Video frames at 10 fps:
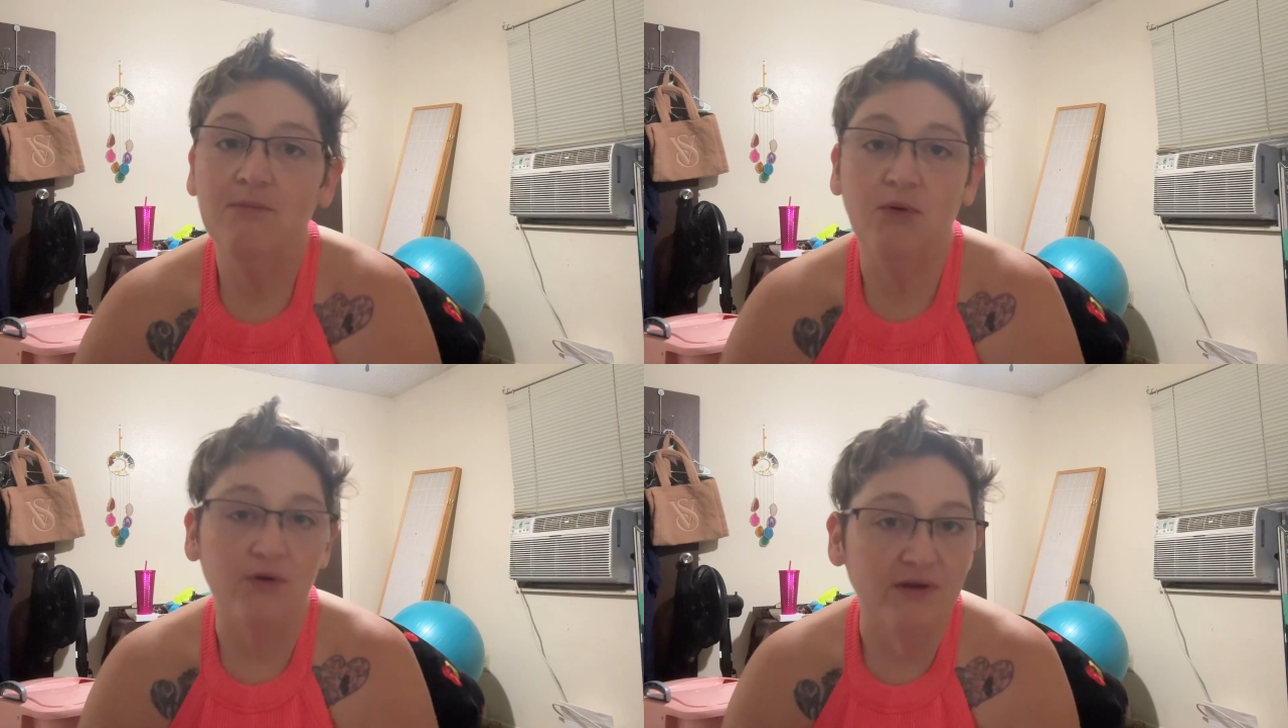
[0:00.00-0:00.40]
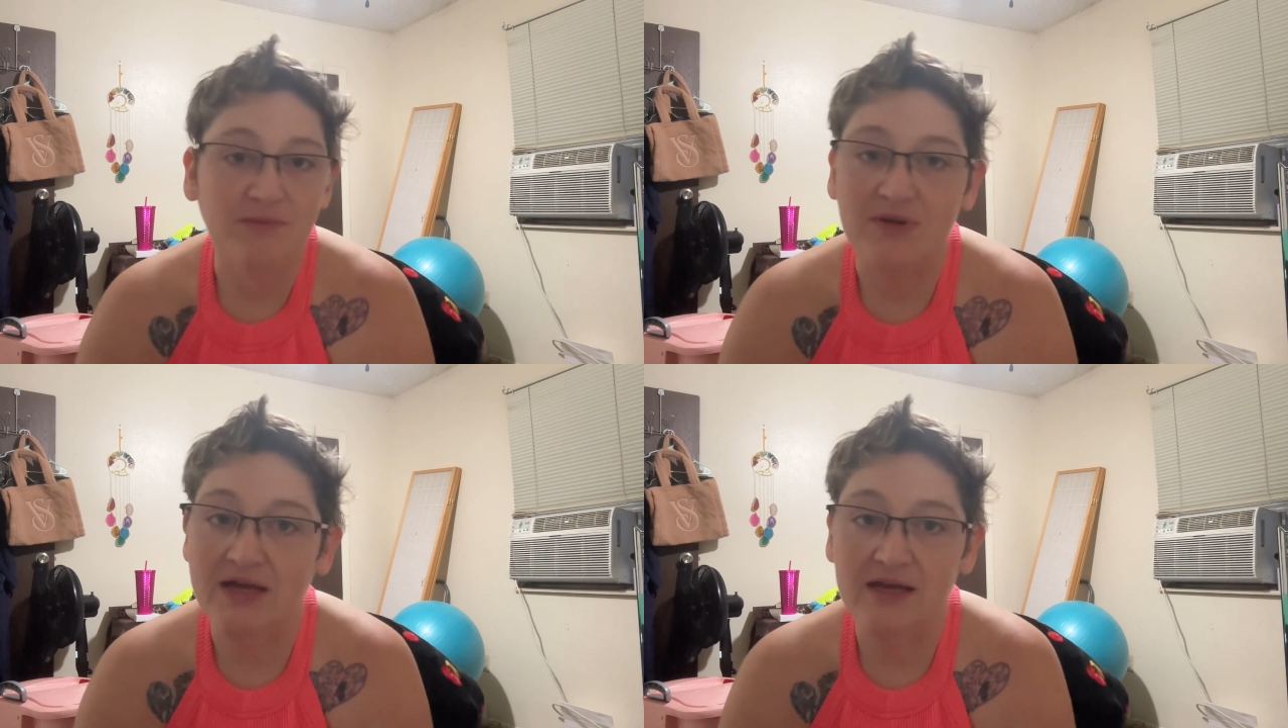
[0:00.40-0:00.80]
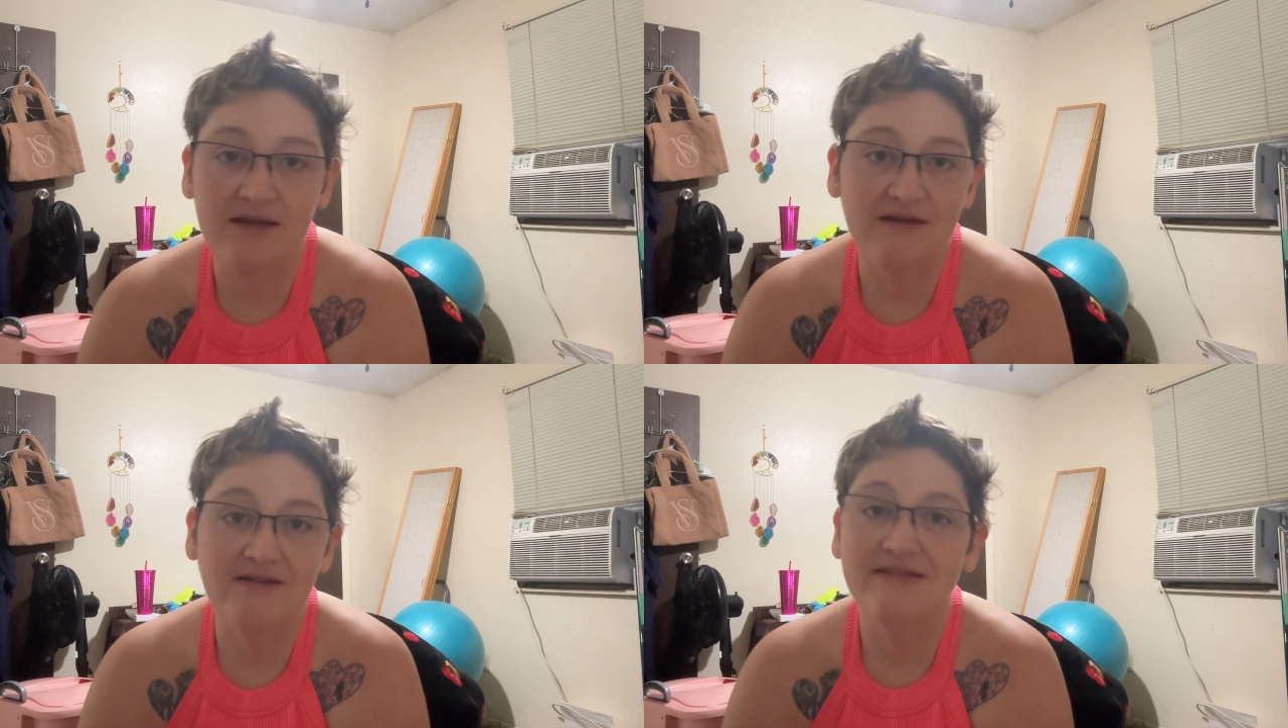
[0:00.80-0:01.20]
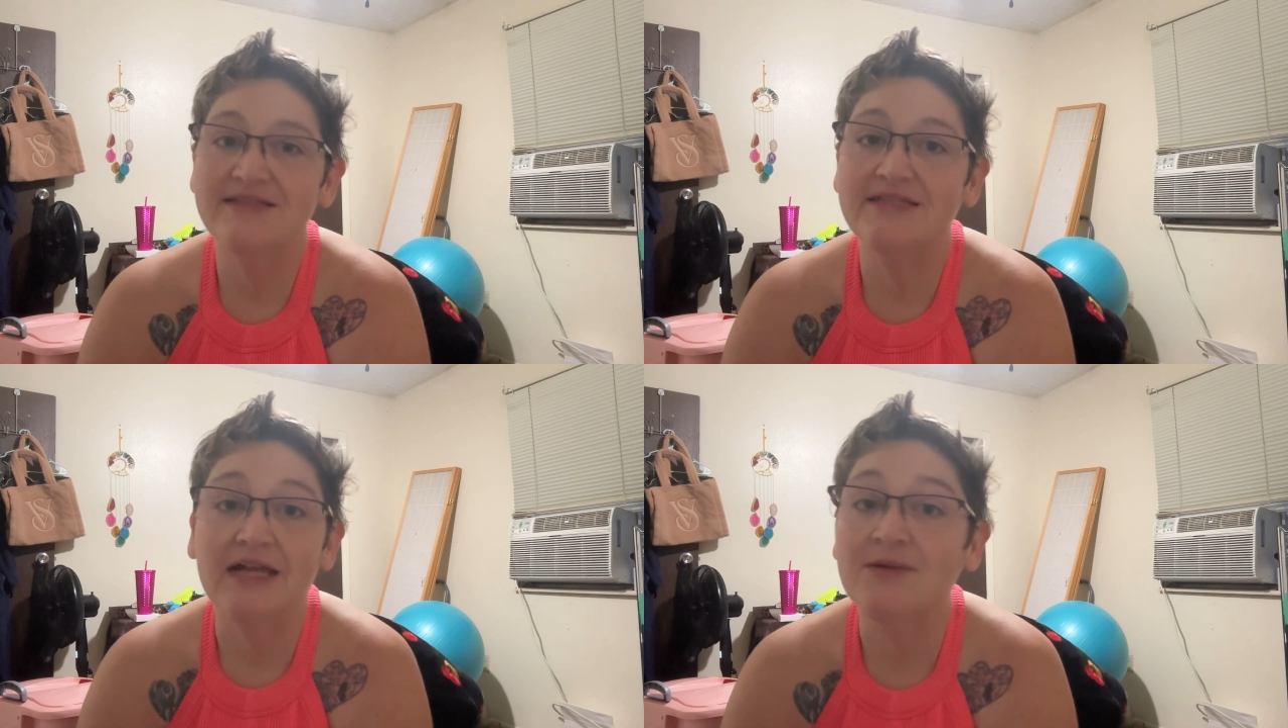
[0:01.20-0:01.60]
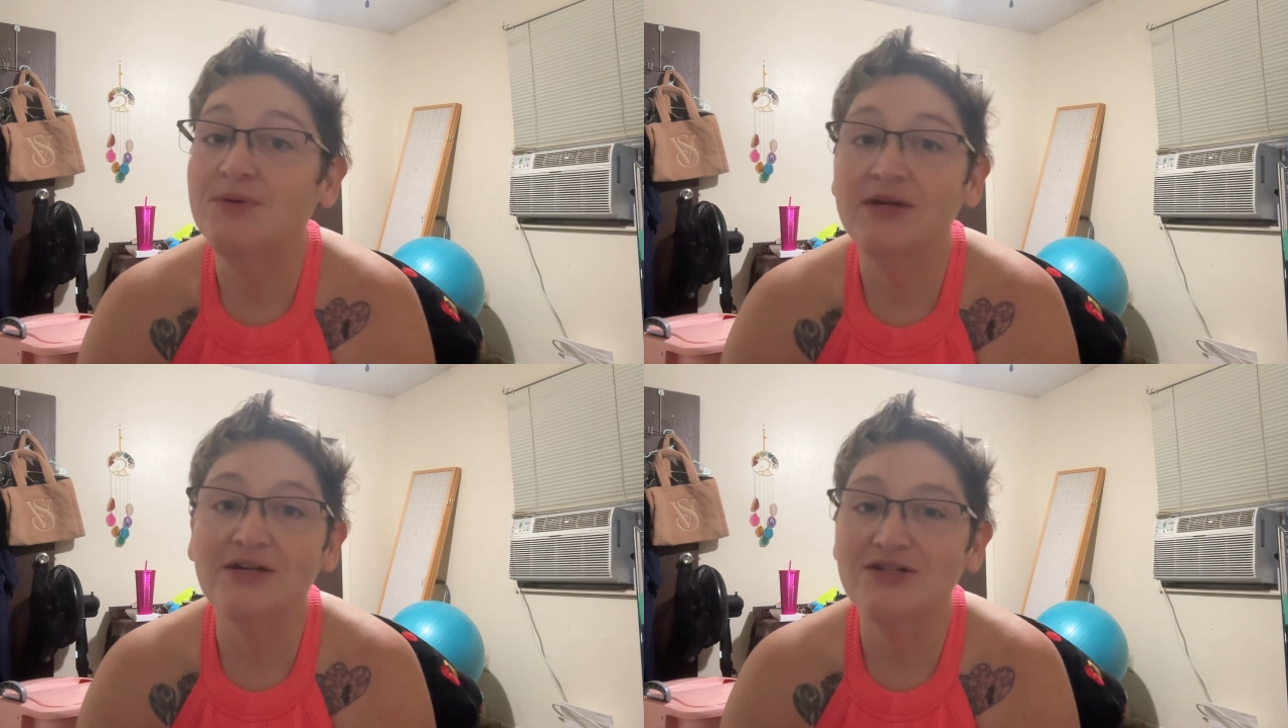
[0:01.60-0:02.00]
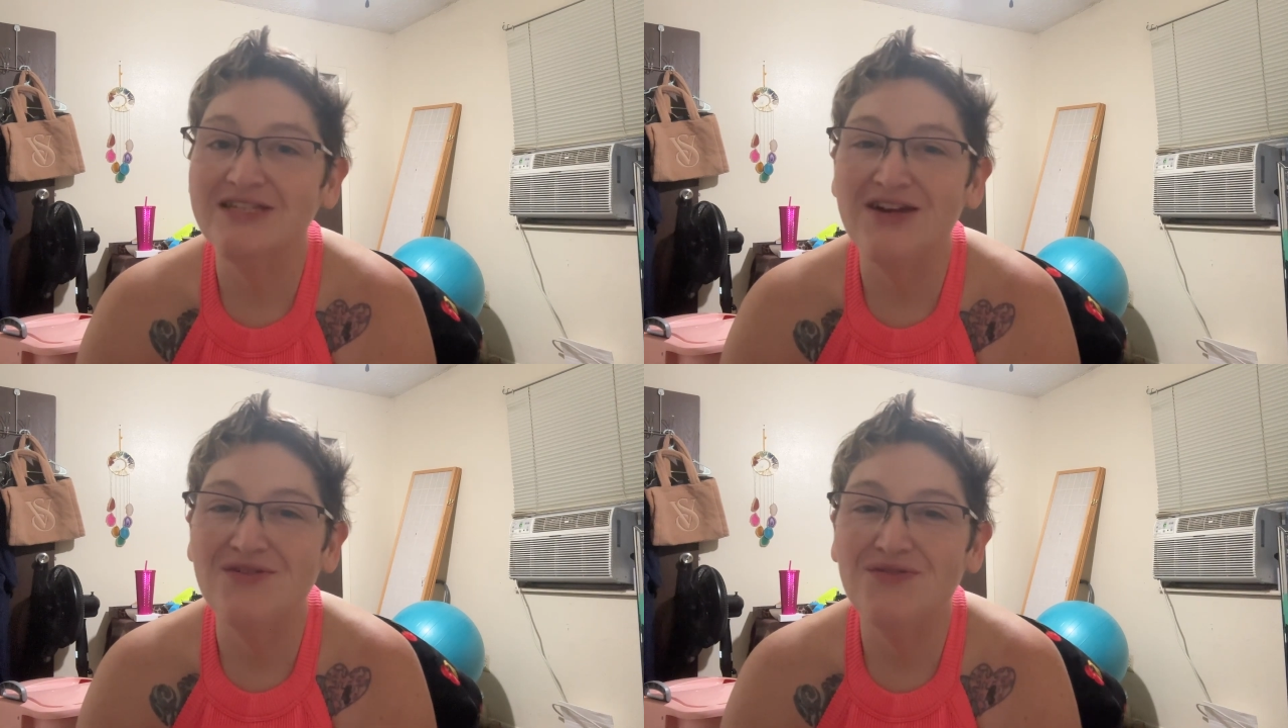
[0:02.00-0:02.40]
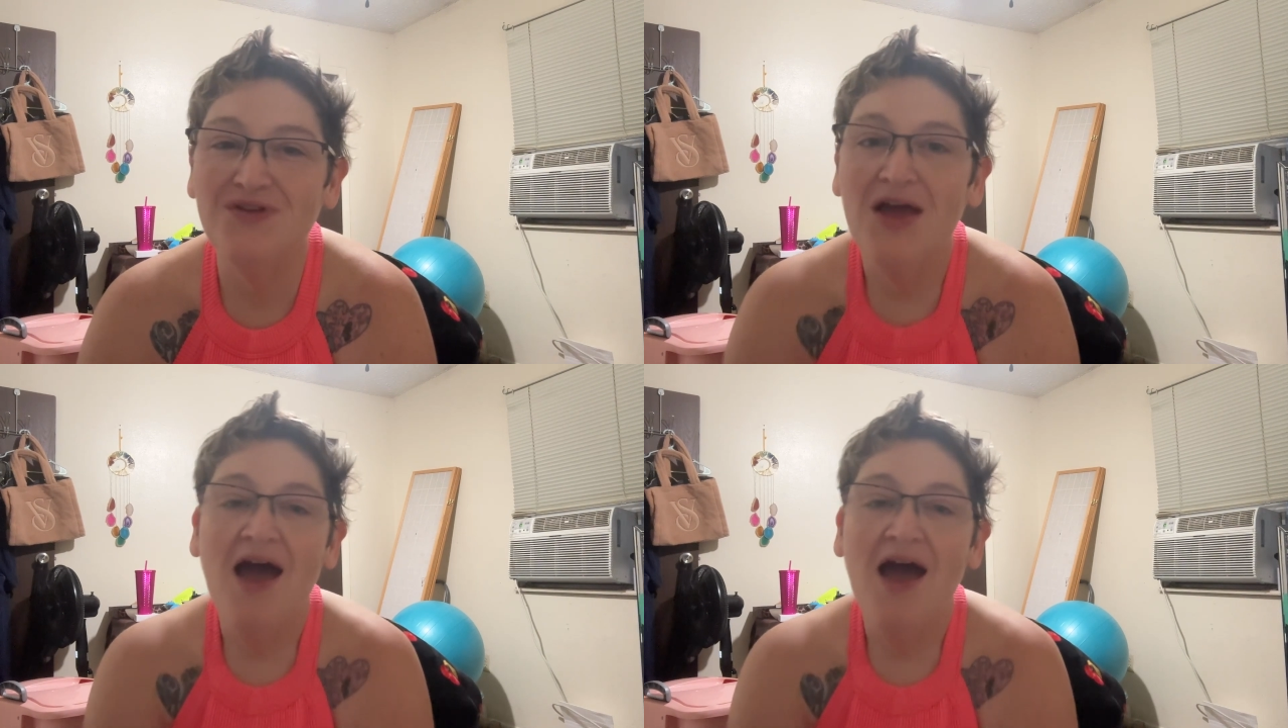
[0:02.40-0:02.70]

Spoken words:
point blank. Celebrate yourself.